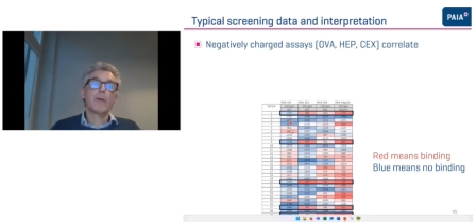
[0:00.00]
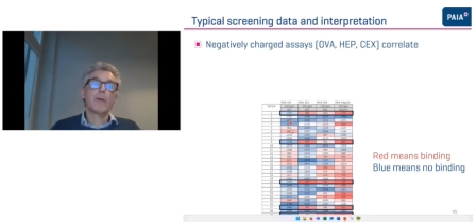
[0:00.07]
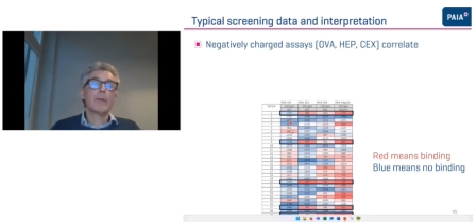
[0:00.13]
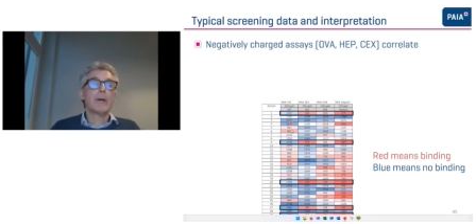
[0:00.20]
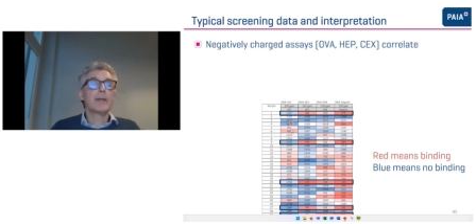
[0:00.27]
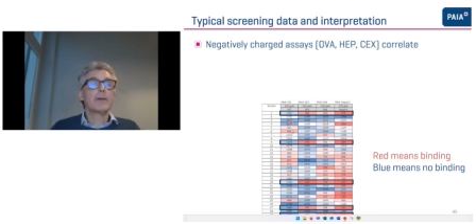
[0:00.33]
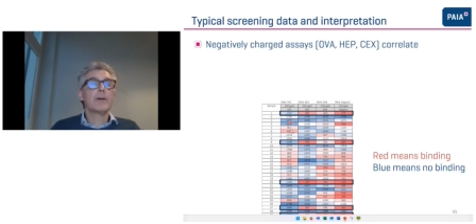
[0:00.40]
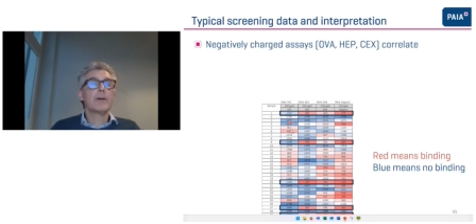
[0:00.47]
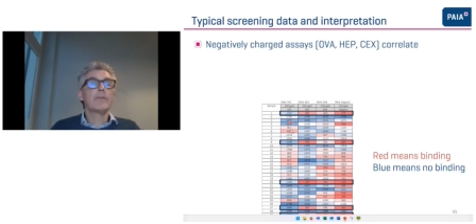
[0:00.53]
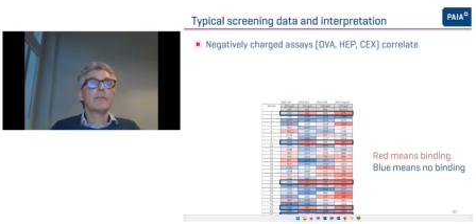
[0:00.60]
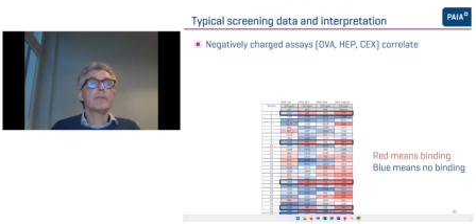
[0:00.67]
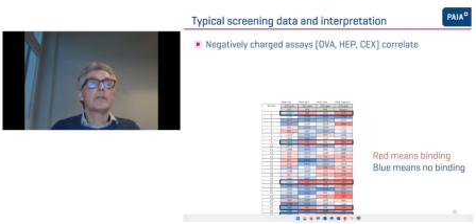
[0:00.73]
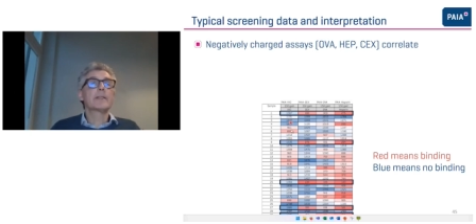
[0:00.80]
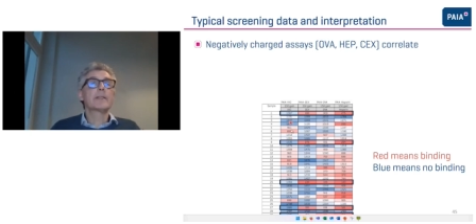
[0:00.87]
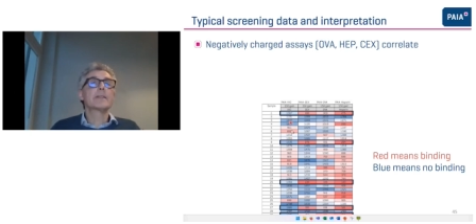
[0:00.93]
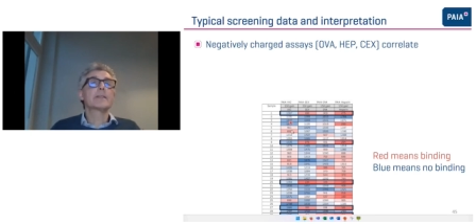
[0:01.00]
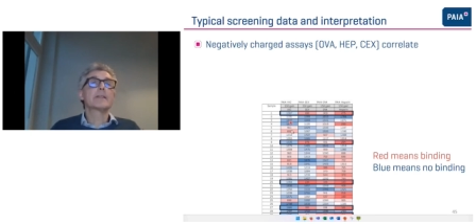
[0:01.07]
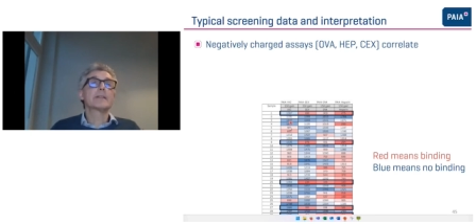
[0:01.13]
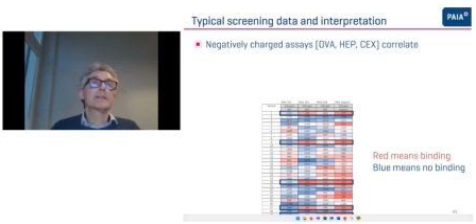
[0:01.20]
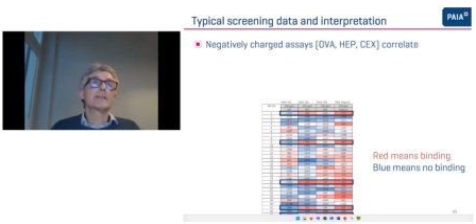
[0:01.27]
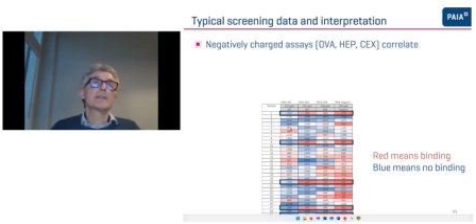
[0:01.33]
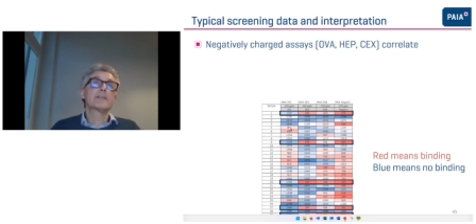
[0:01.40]
quite often is
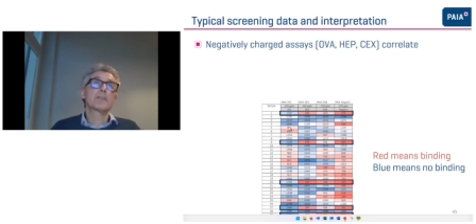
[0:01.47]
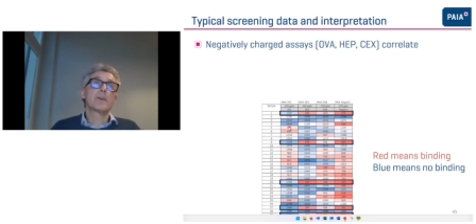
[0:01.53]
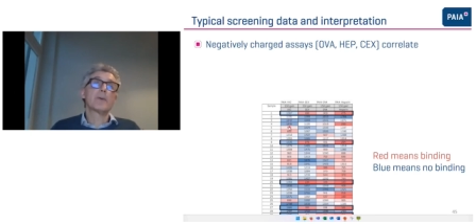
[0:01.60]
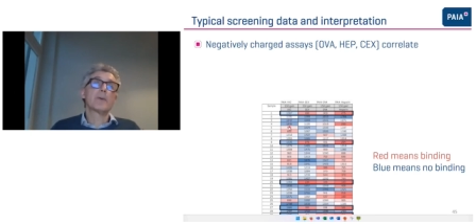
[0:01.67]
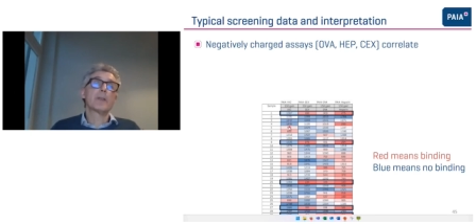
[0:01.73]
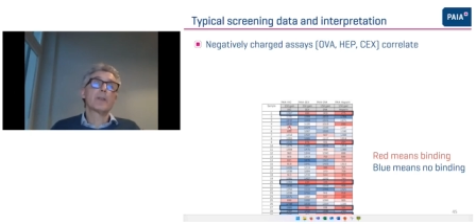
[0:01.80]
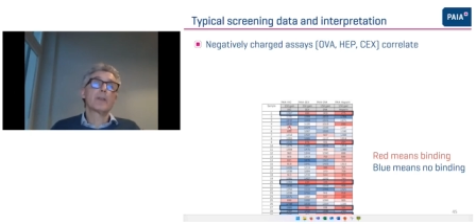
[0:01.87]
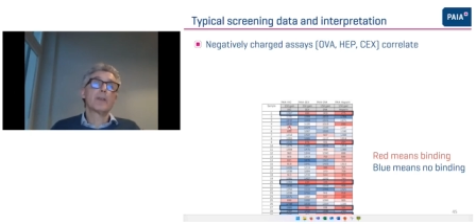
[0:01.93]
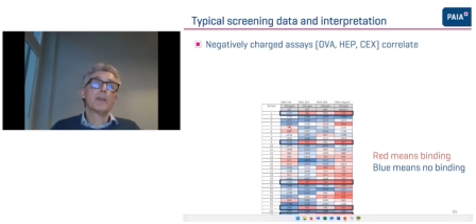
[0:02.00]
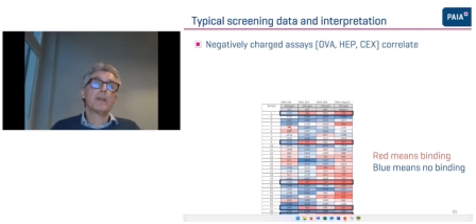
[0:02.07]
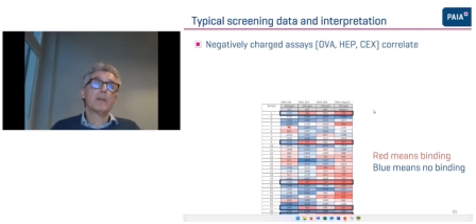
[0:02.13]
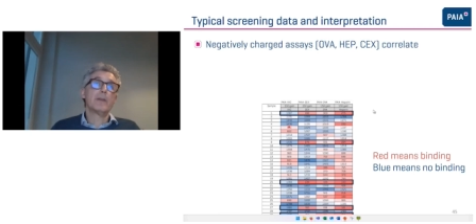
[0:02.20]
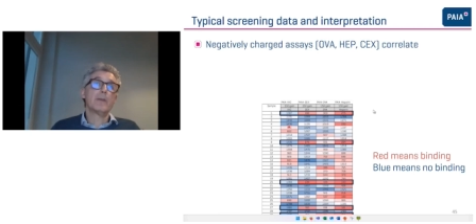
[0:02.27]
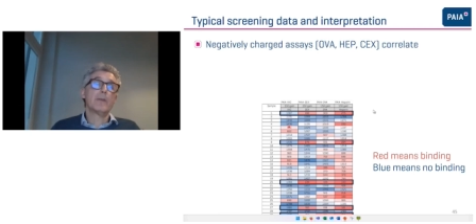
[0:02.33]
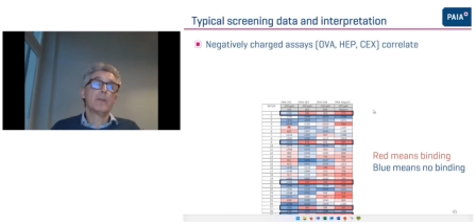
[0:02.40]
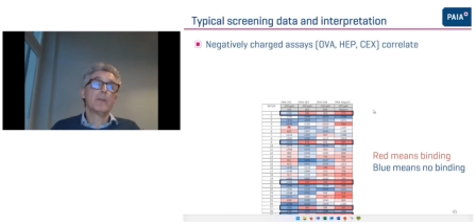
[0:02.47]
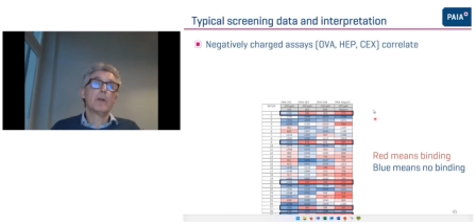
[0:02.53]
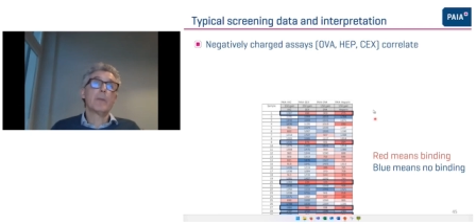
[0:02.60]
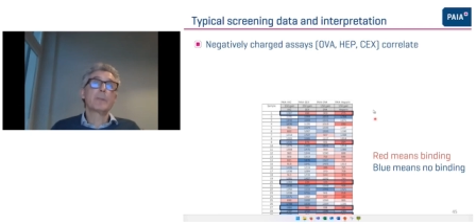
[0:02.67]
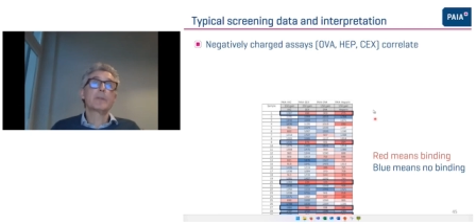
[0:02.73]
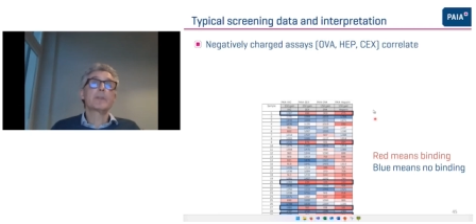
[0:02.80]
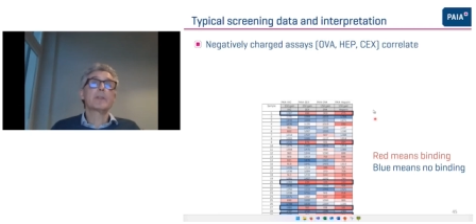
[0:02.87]
showing the
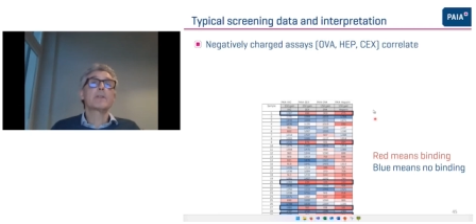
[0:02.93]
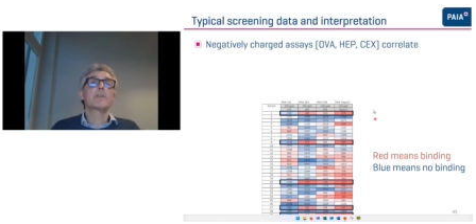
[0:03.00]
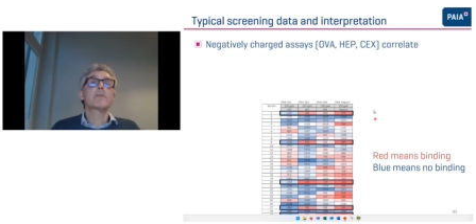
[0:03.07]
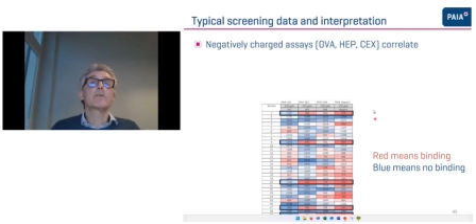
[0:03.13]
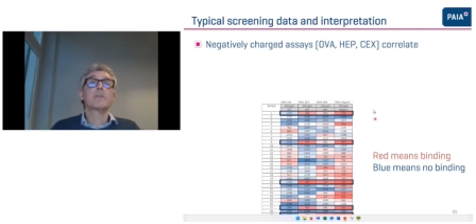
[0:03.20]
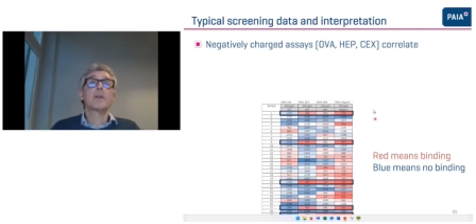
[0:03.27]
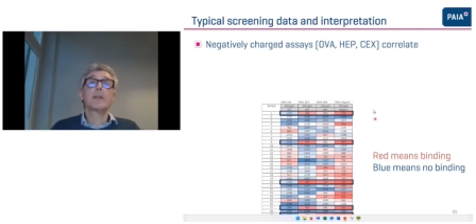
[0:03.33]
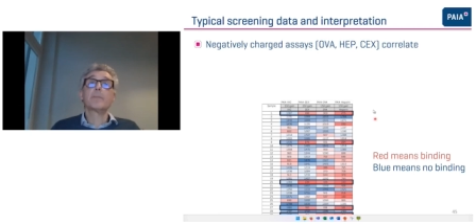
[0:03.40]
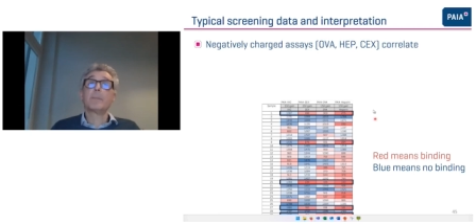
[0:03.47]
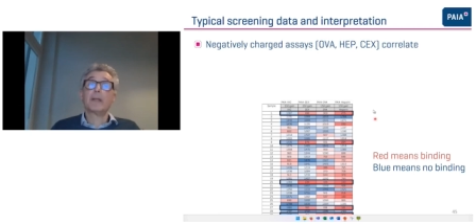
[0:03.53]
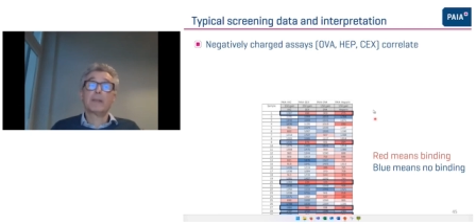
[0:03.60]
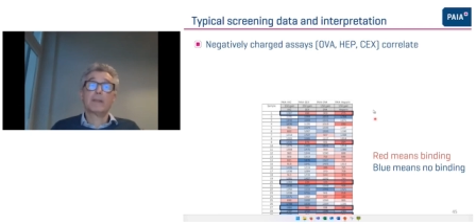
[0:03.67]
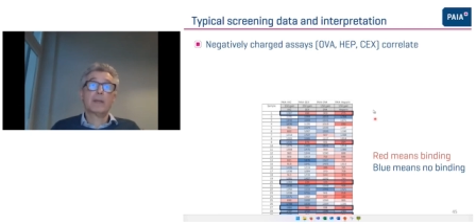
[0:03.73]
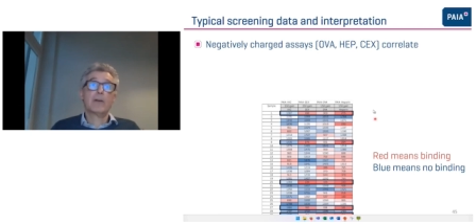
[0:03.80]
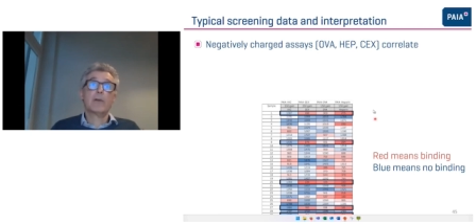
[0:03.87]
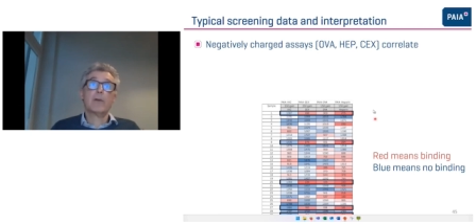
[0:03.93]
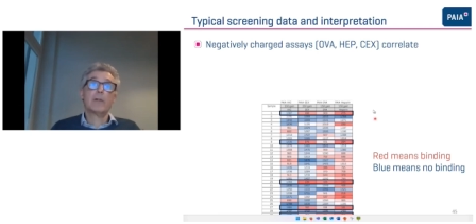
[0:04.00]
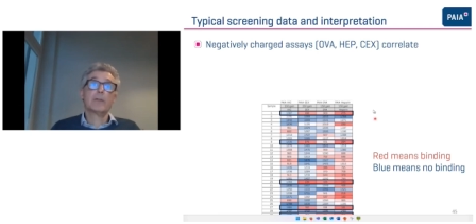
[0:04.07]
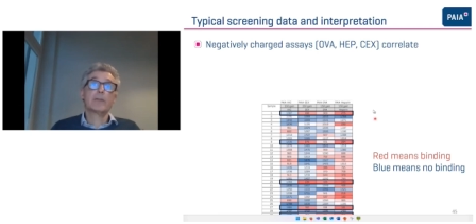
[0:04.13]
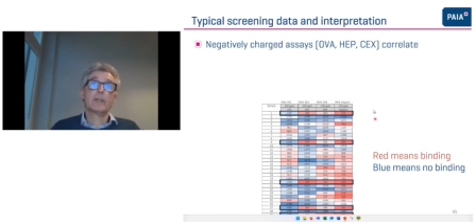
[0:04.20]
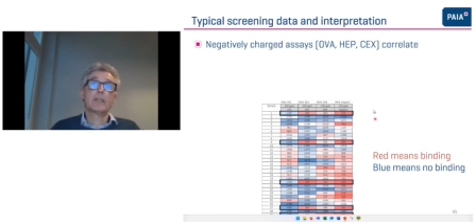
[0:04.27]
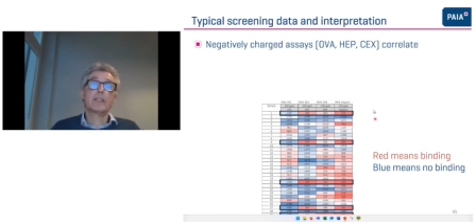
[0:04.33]
opposite trend, but there are
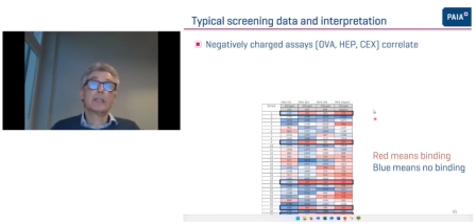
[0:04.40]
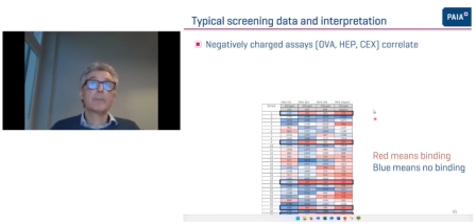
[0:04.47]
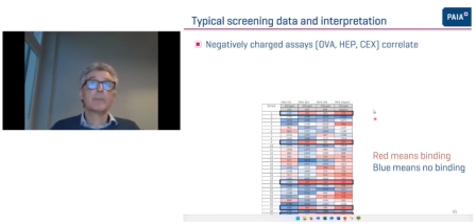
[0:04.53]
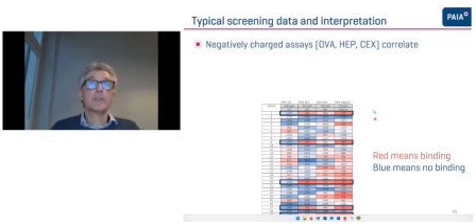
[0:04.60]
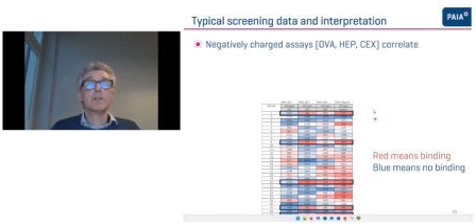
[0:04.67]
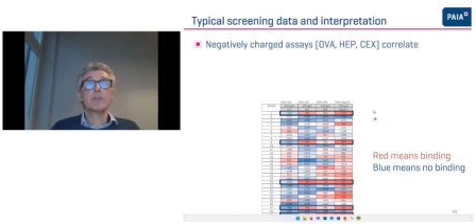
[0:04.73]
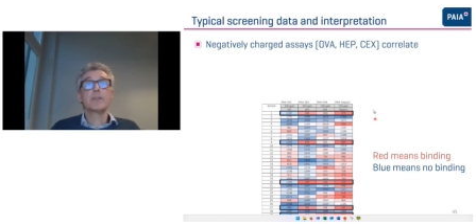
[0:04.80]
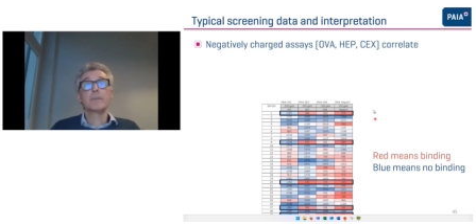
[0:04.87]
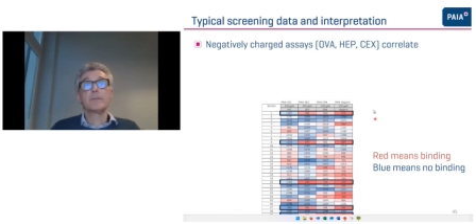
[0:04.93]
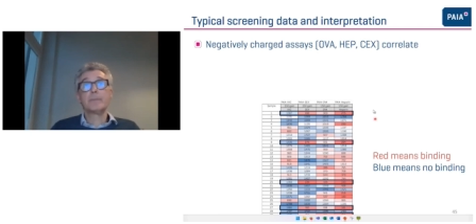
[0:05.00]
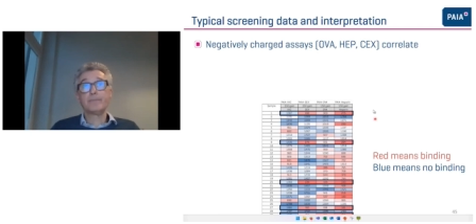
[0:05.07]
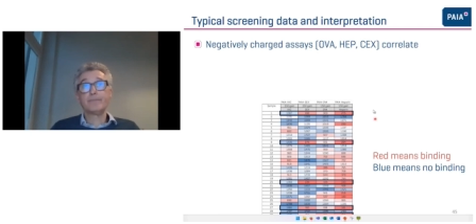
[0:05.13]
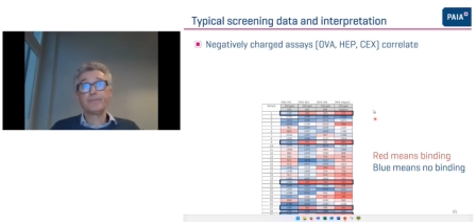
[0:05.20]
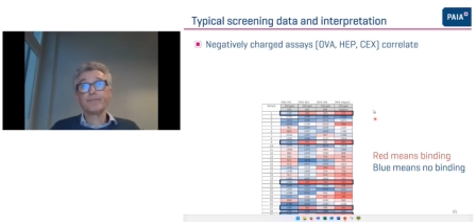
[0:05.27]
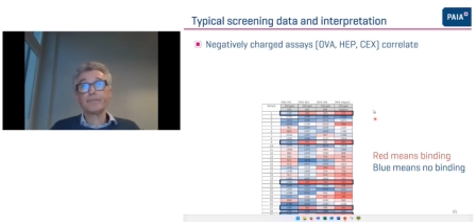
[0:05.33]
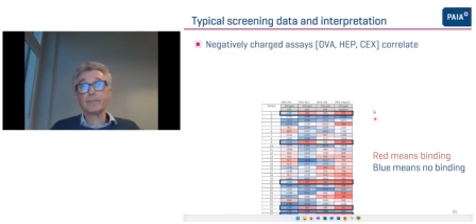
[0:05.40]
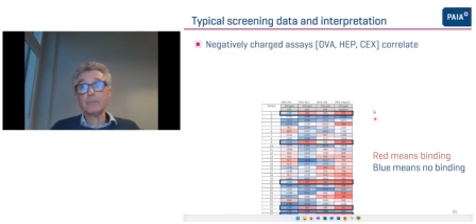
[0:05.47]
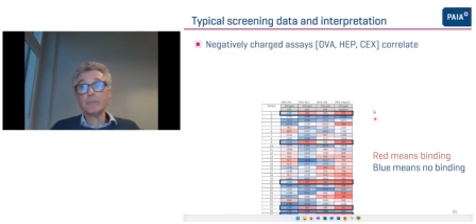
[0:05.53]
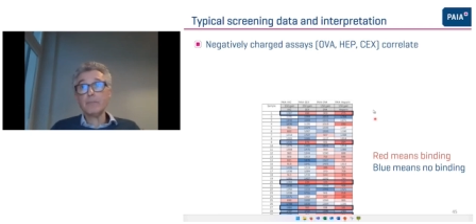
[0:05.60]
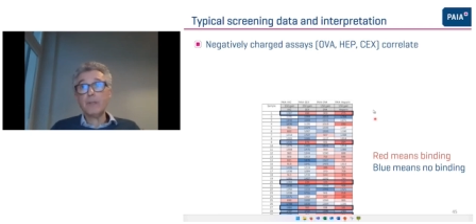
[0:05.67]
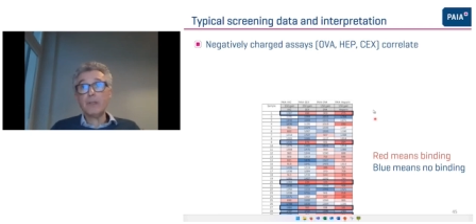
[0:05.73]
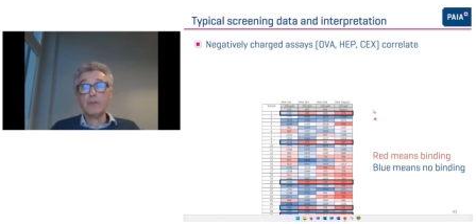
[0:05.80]
also exceptions.
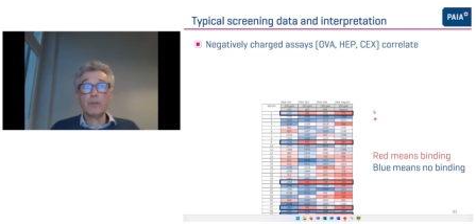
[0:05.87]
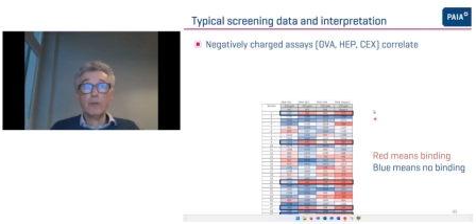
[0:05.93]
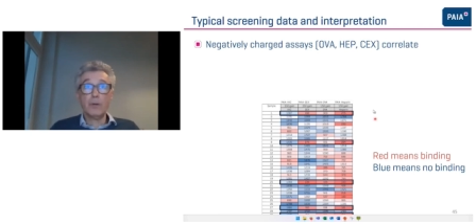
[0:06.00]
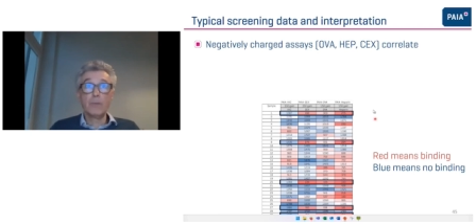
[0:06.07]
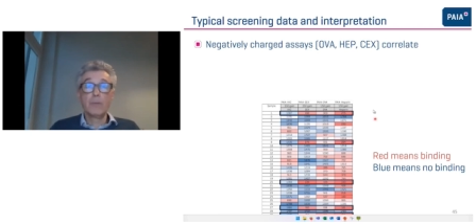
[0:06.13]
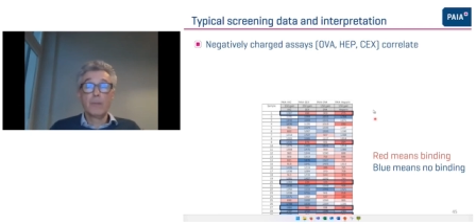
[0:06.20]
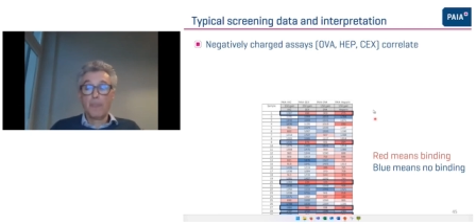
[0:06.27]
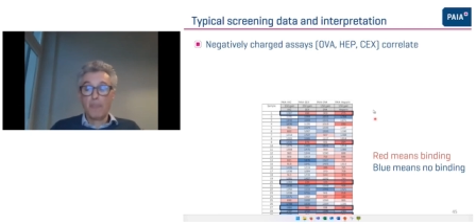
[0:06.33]
So